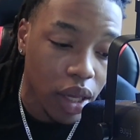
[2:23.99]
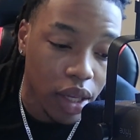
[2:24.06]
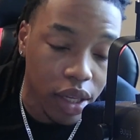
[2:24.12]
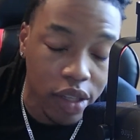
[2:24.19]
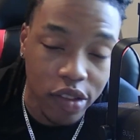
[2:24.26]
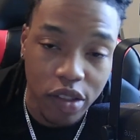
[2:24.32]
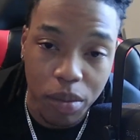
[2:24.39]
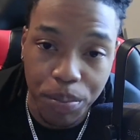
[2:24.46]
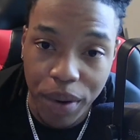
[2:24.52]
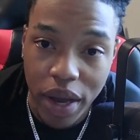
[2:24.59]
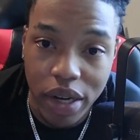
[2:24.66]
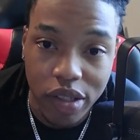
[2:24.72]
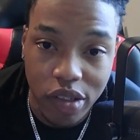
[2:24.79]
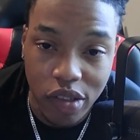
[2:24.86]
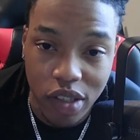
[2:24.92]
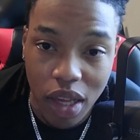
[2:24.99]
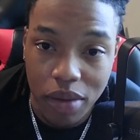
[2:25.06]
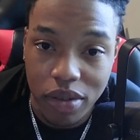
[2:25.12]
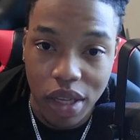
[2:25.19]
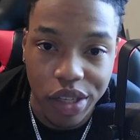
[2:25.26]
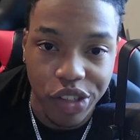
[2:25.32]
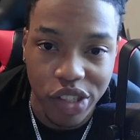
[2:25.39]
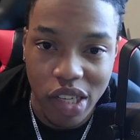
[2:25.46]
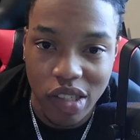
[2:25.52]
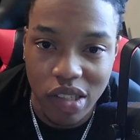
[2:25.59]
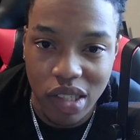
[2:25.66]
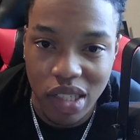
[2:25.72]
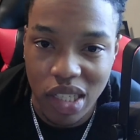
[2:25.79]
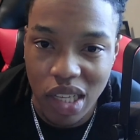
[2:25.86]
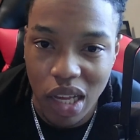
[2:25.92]
Get some practice exams like
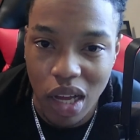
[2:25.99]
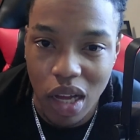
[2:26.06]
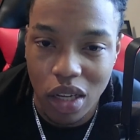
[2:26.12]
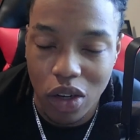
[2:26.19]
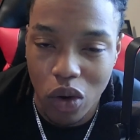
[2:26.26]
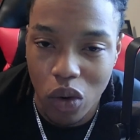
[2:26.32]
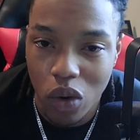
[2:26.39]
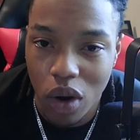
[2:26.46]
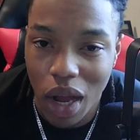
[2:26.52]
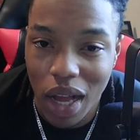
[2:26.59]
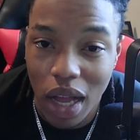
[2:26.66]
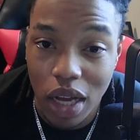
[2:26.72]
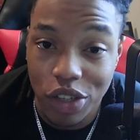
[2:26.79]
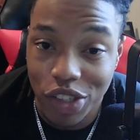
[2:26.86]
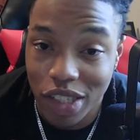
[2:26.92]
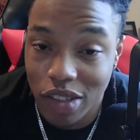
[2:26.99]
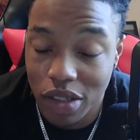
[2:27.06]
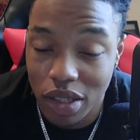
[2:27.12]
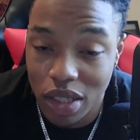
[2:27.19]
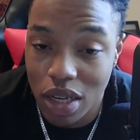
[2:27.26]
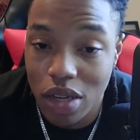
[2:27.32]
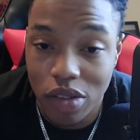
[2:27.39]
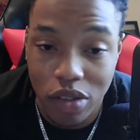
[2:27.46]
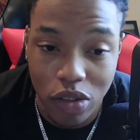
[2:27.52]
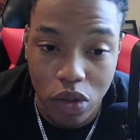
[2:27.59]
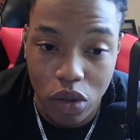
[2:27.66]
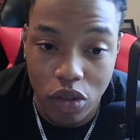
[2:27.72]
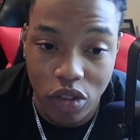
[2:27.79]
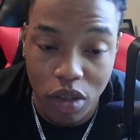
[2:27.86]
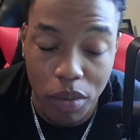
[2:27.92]
Jason Dion or I got Jason Dion's in
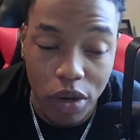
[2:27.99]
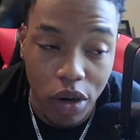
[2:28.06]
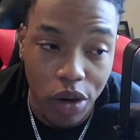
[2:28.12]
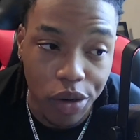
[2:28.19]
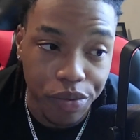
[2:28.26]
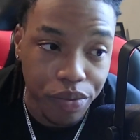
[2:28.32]
total seminar.